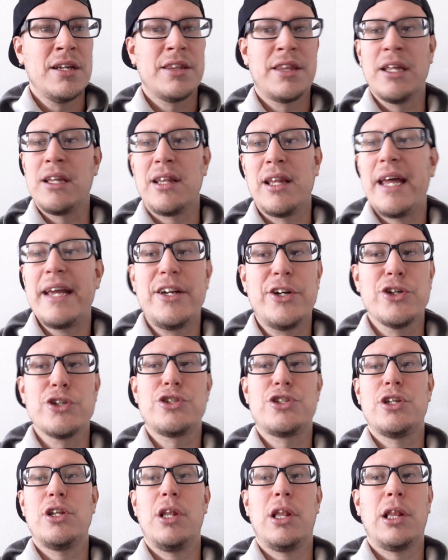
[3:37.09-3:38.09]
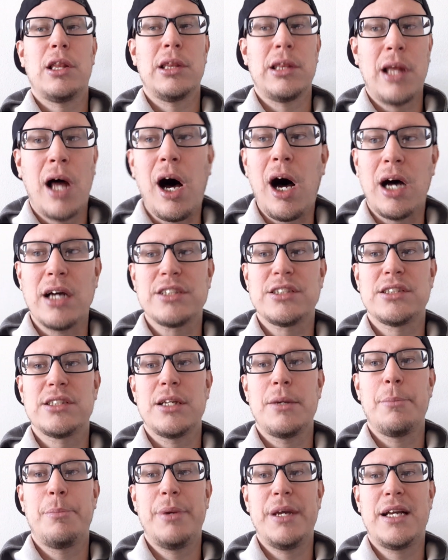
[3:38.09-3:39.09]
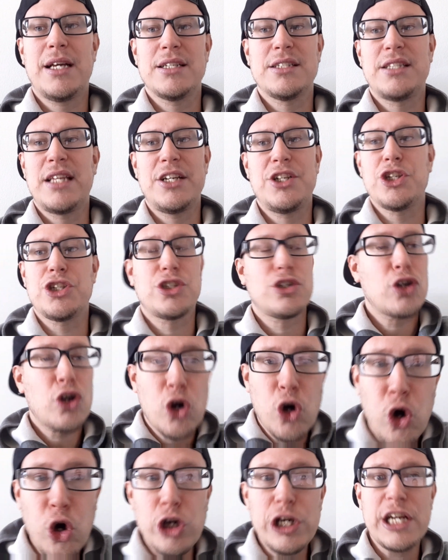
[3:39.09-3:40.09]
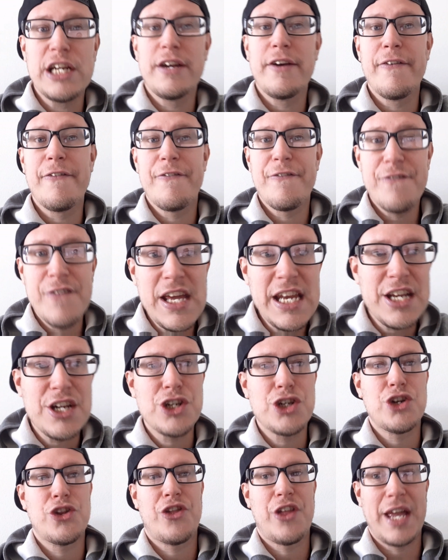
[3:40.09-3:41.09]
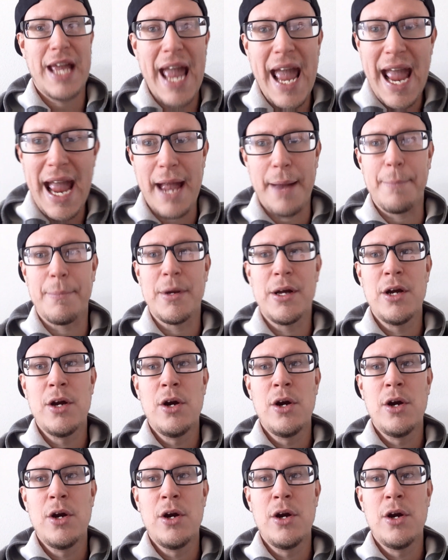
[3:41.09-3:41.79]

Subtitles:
The Lakers lost because they just couldn't finish the game.